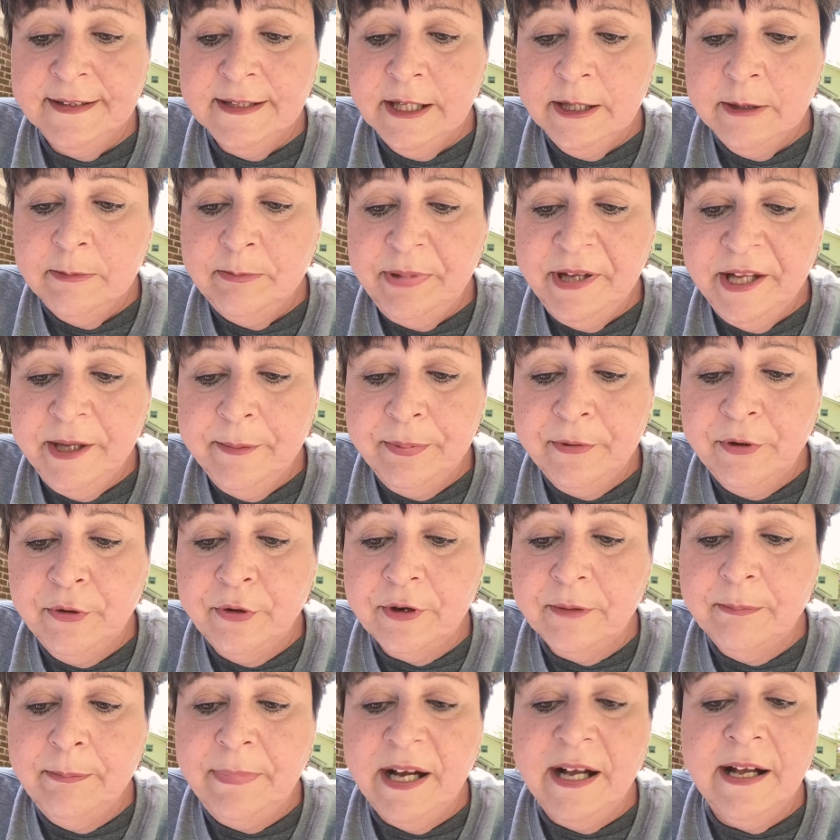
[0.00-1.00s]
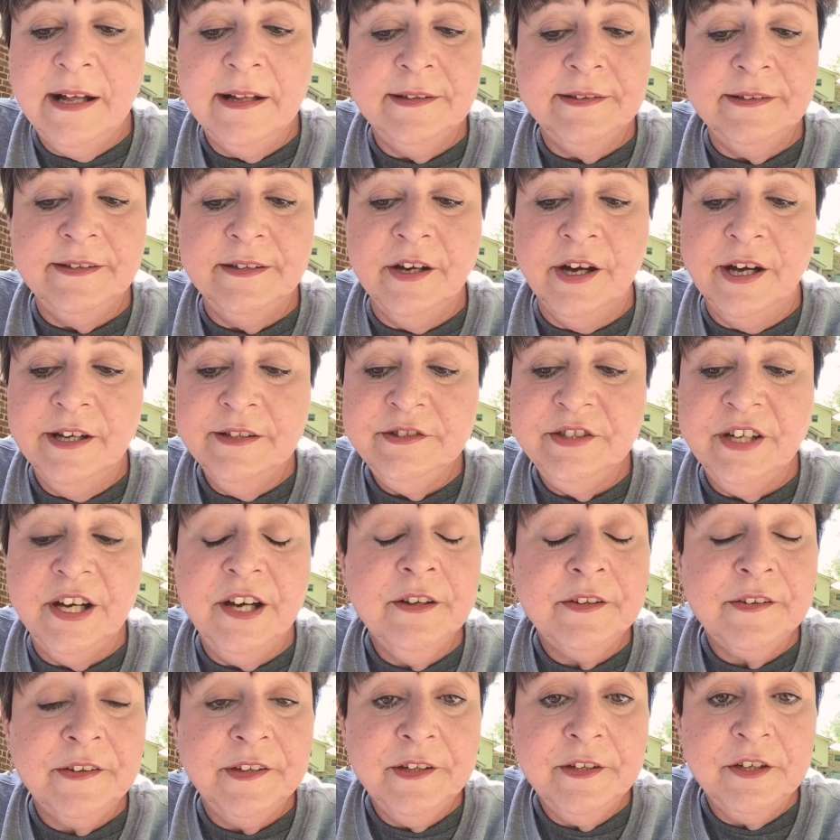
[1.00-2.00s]
People are buying
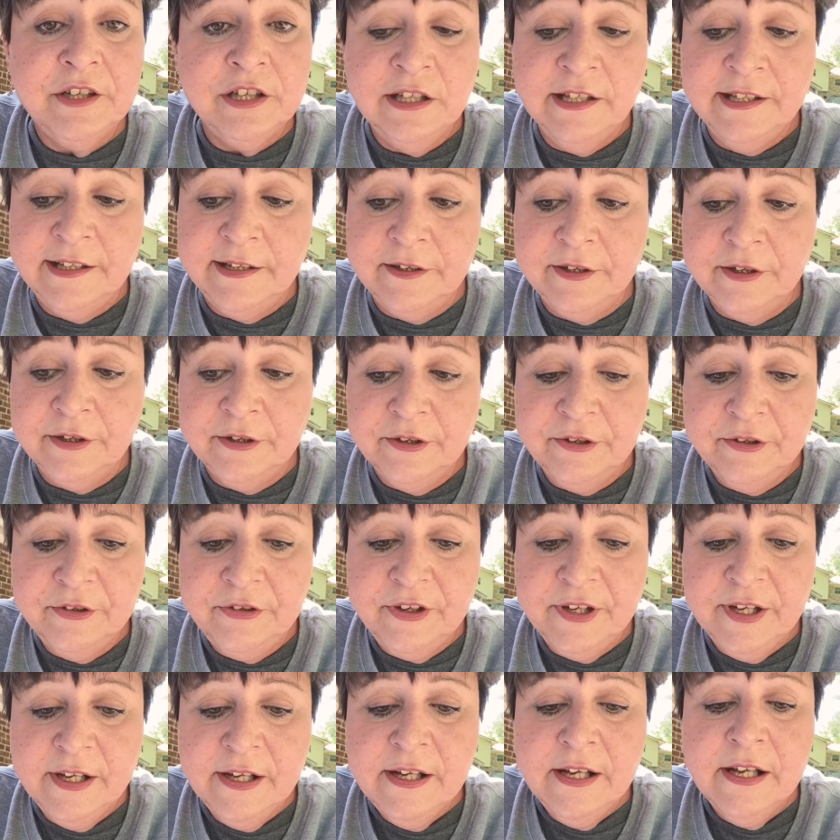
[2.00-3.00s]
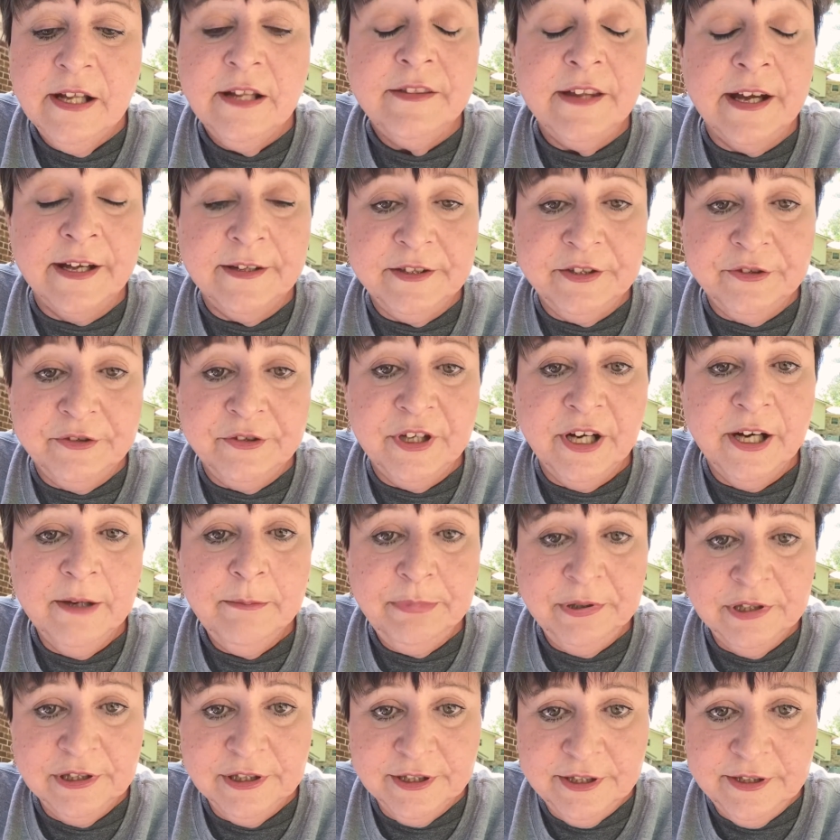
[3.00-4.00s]
non-toxic cleaners that do not
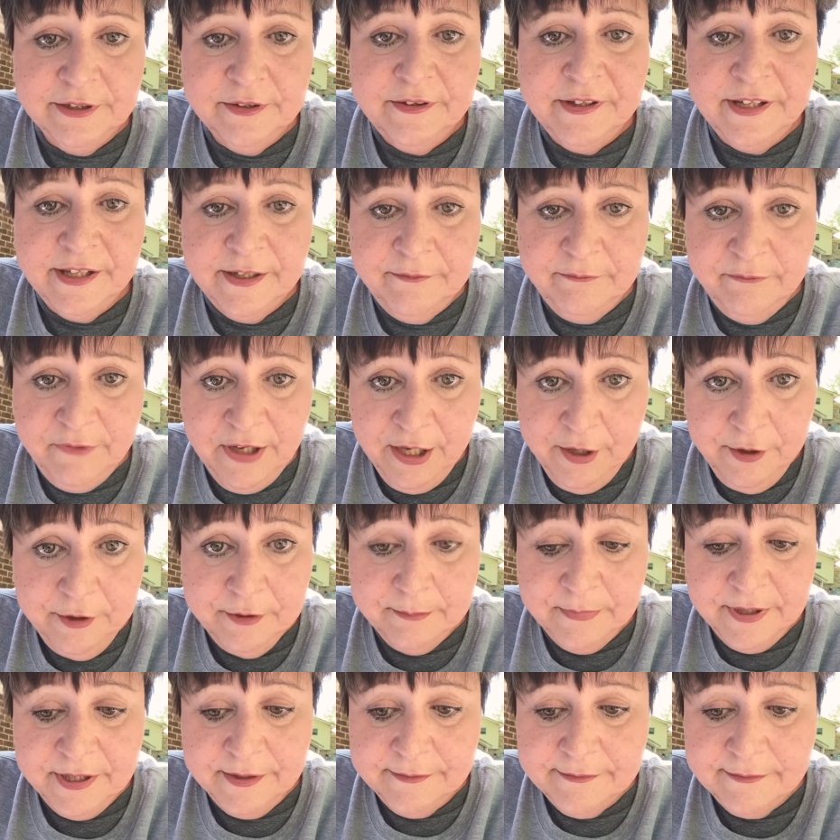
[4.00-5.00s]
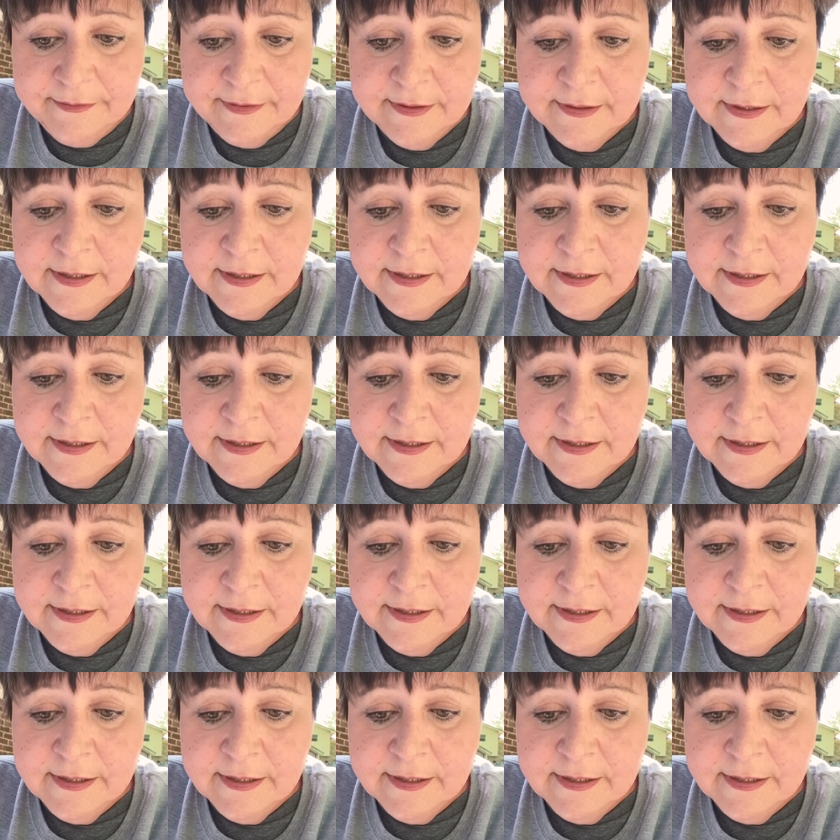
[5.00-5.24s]
pollute the environment.